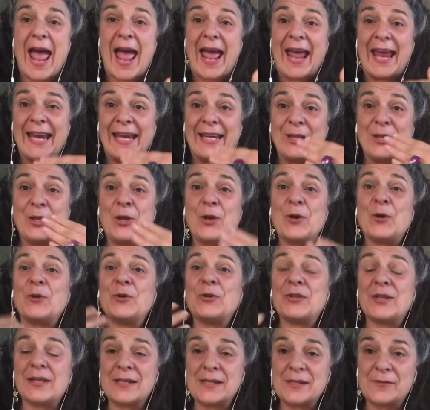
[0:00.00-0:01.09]
in your
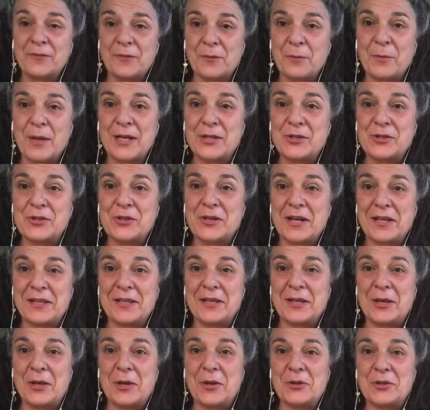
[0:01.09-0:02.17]
transformation and
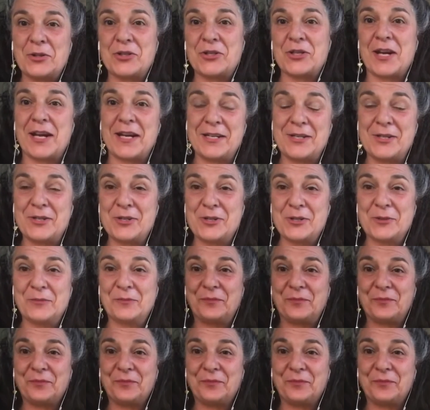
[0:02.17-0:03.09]
in your change